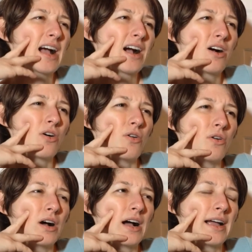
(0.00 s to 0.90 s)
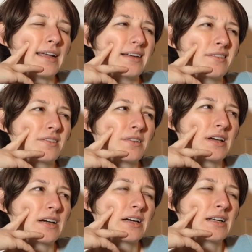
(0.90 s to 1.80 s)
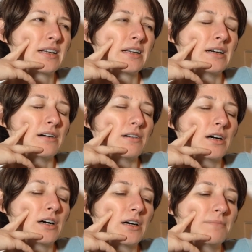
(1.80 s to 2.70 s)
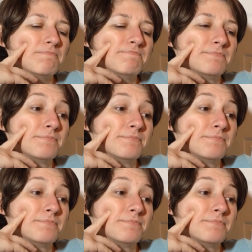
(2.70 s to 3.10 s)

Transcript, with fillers: how I answer that, I don't know. Um,